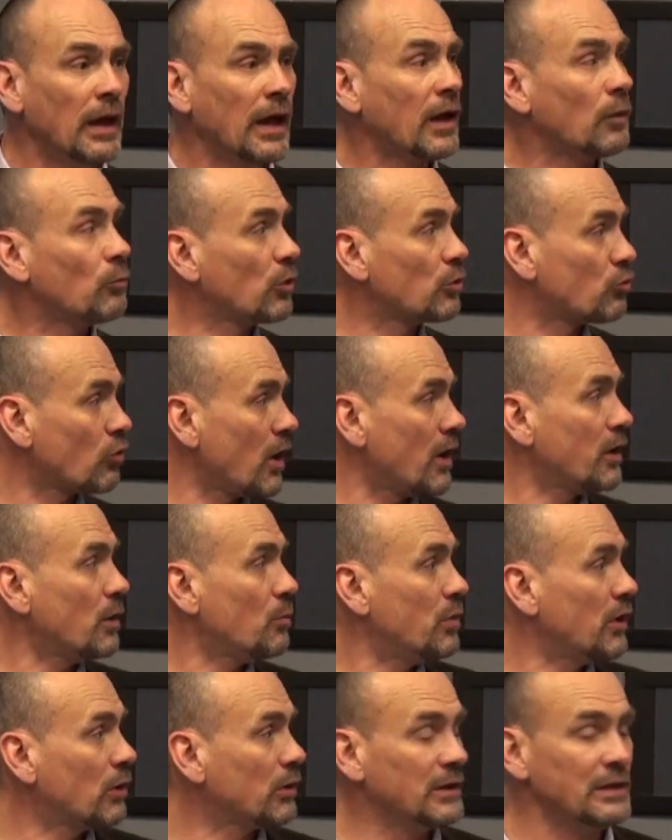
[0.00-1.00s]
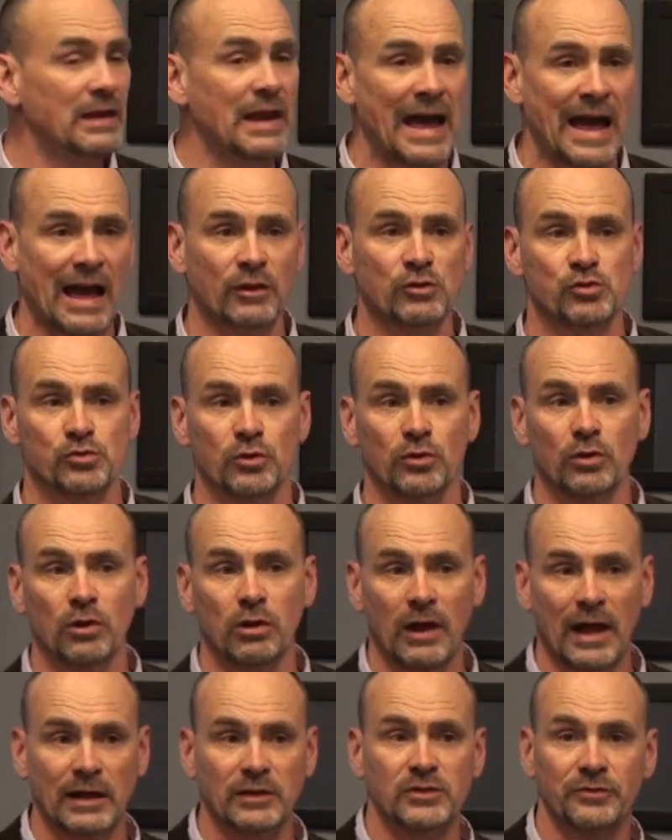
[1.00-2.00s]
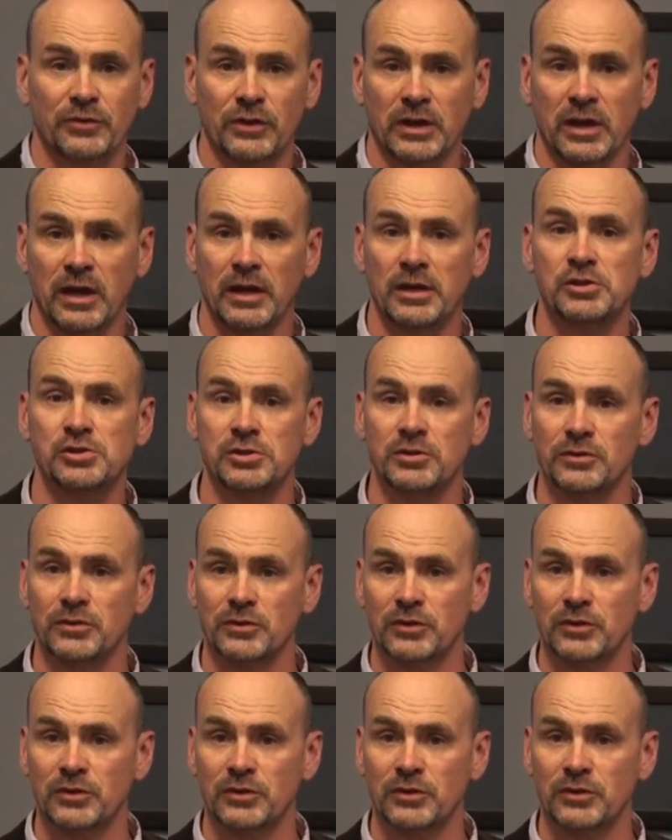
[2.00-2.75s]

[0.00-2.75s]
and we're trying to build a natural classification